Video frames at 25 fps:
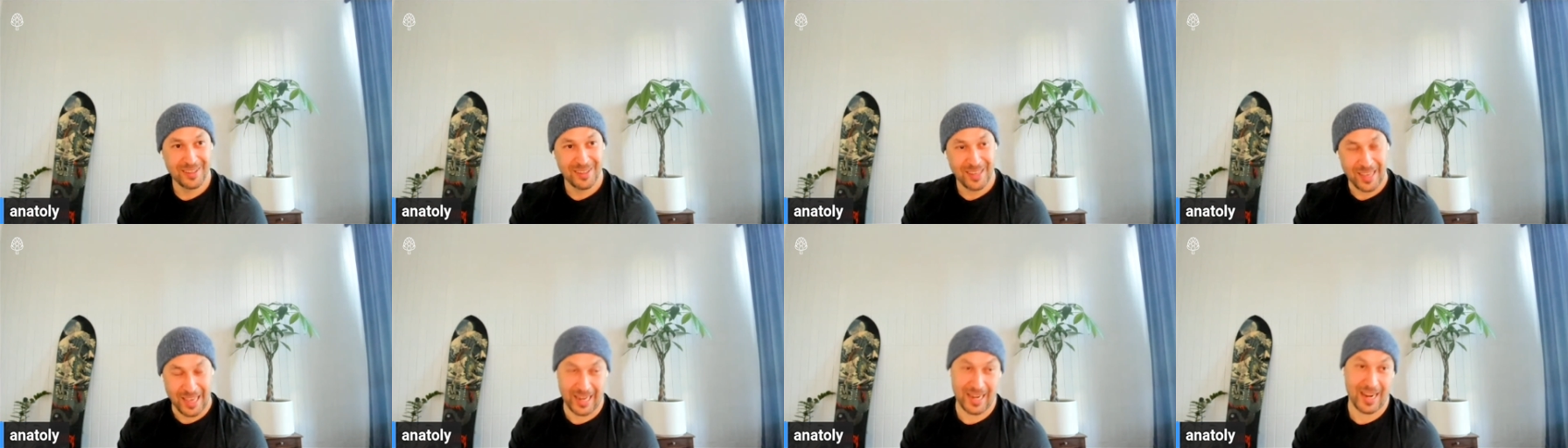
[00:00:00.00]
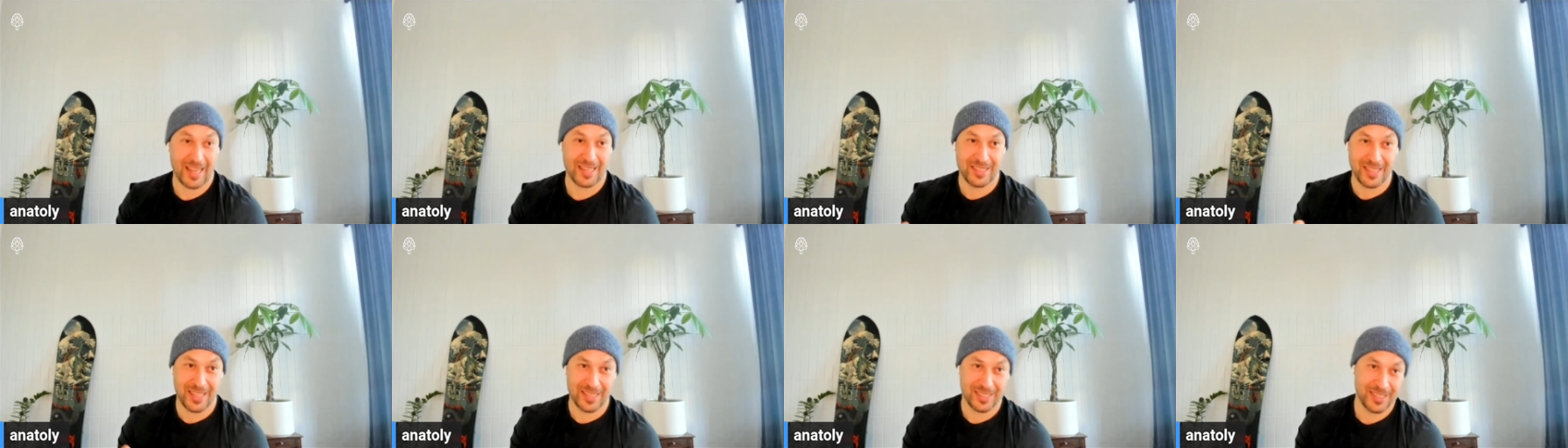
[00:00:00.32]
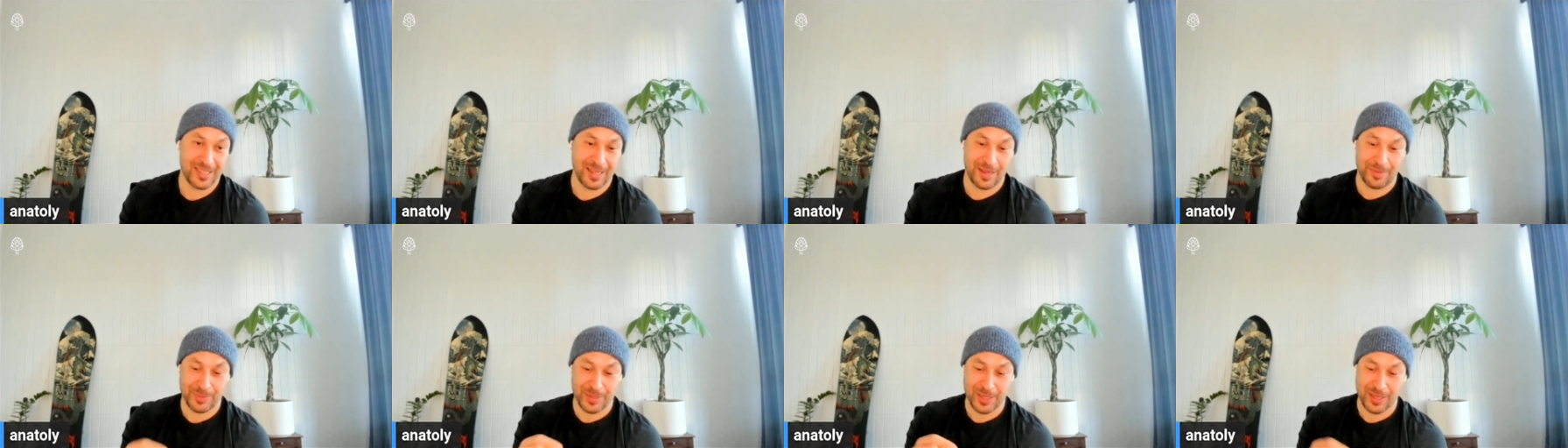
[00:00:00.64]
And at that
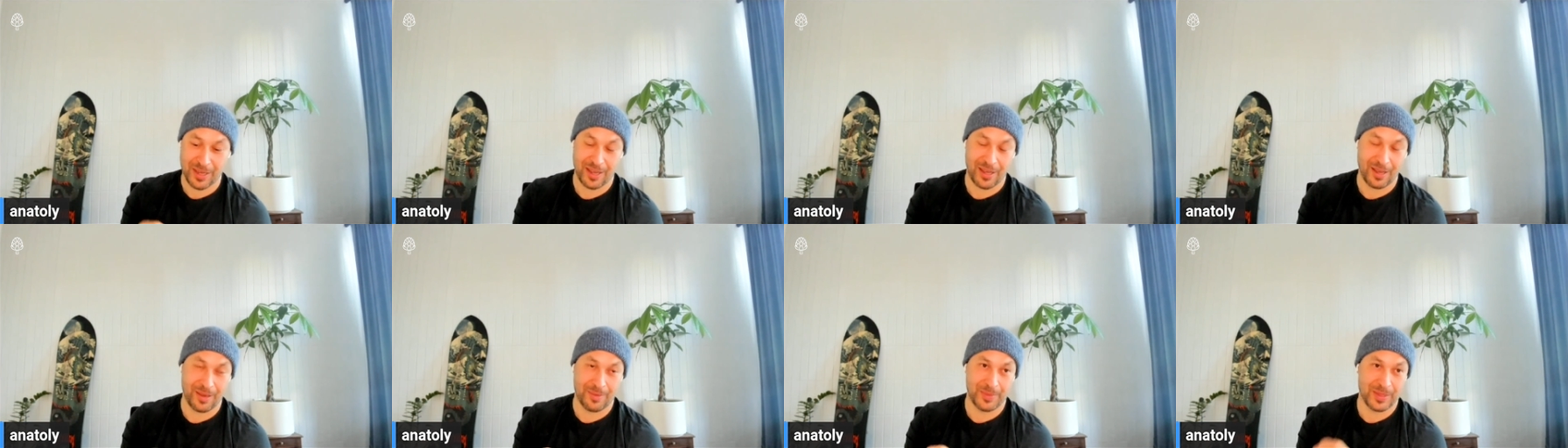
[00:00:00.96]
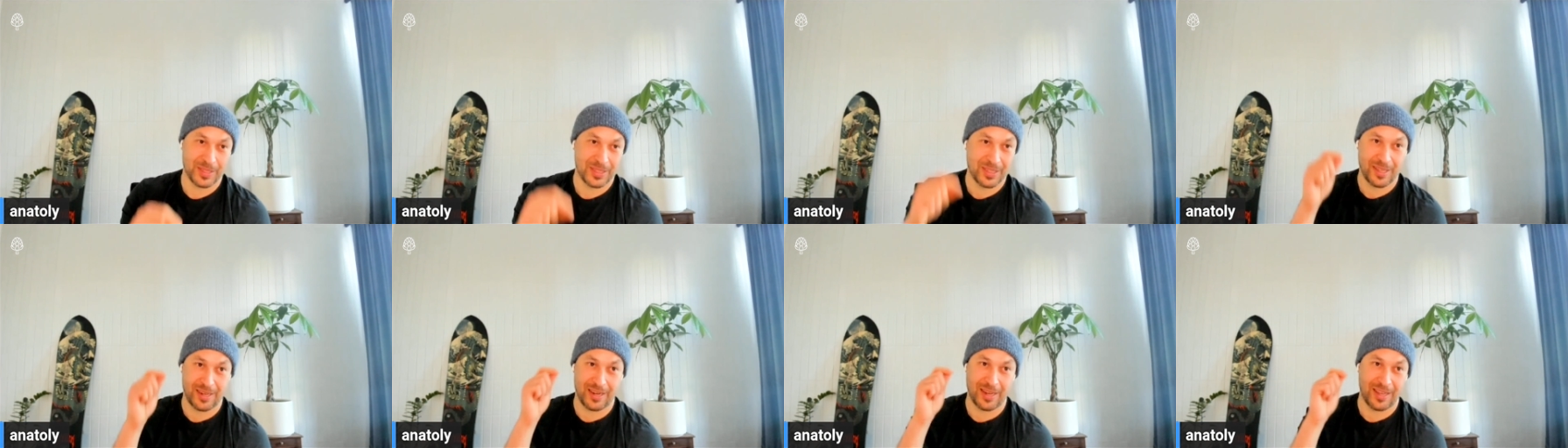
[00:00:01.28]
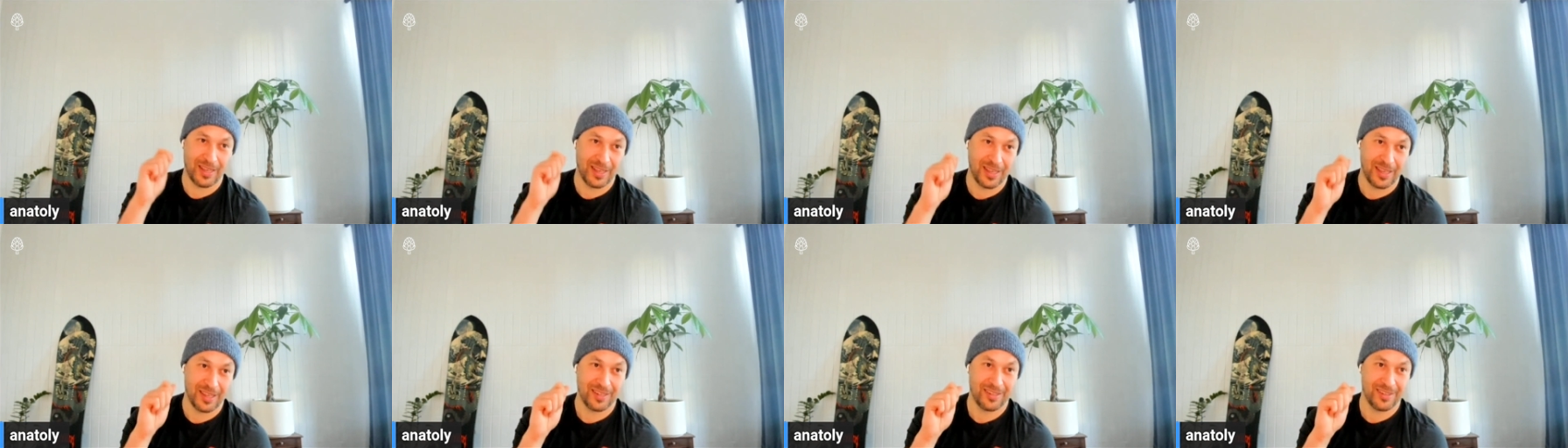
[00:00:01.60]
same time, it's going to
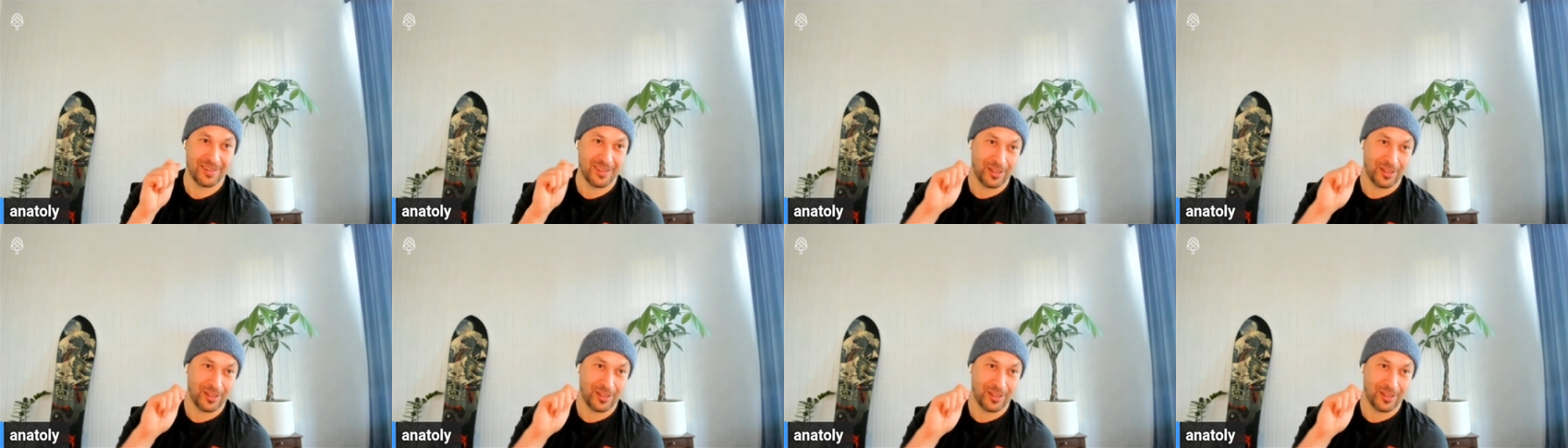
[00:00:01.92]
hit